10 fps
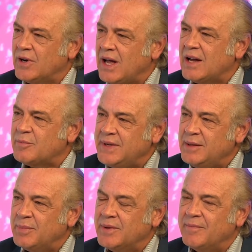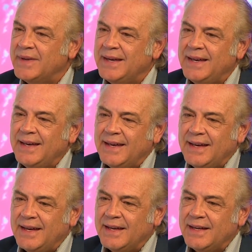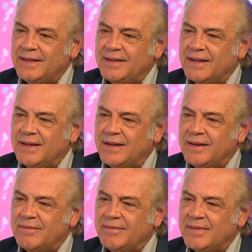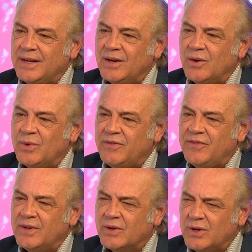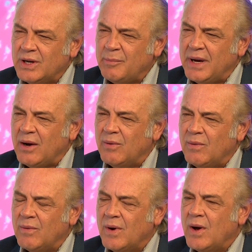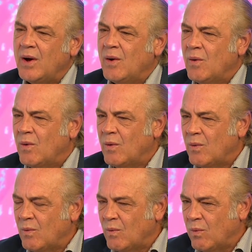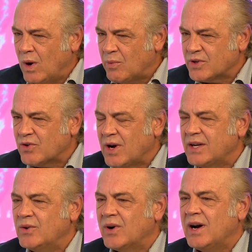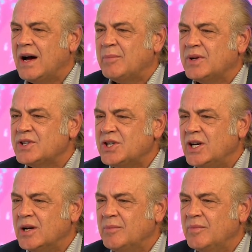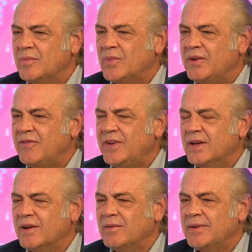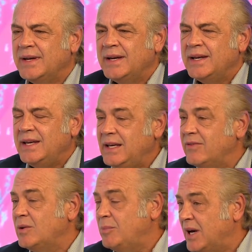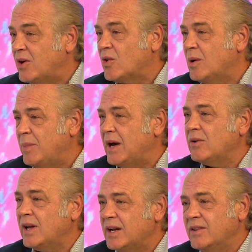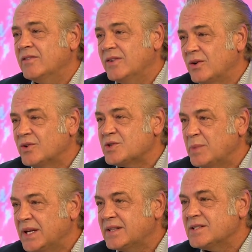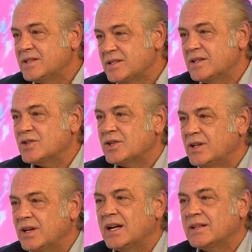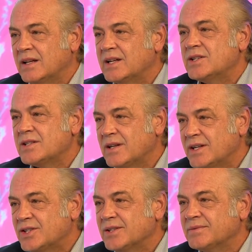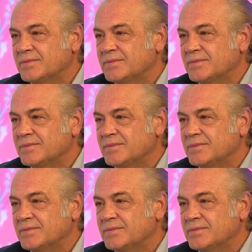a lot of people, and we feel good about what we're trying to accomplish here. We feel even better about letting the voters make this decision and not the legislature.